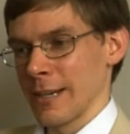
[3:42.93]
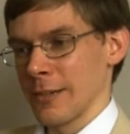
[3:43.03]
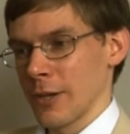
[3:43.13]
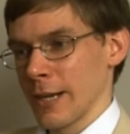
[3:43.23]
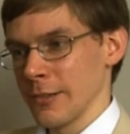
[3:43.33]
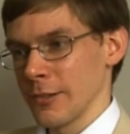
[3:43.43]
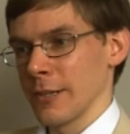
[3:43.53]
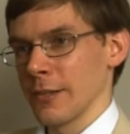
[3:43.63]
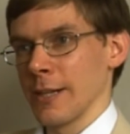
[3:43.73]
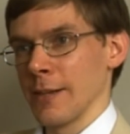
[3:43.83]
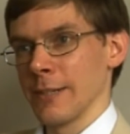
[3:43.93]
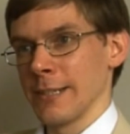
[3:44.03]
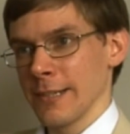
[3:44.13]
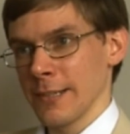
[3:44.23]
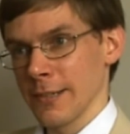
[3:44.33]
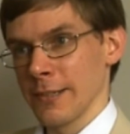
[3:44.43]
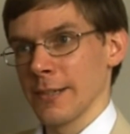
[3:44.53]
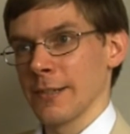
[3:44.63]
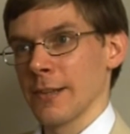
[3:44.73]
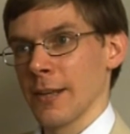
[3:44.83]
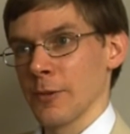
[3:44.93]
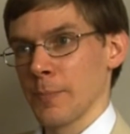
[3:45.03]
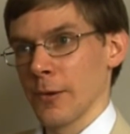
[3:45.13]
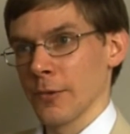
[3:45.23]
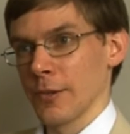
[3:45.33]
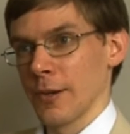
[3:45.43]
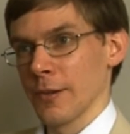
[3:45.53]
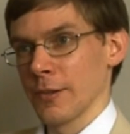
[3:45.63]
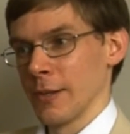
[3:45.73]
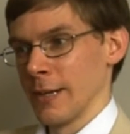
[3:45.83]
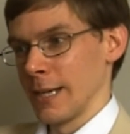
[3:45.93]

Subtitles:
changes in the distances to those pulsars.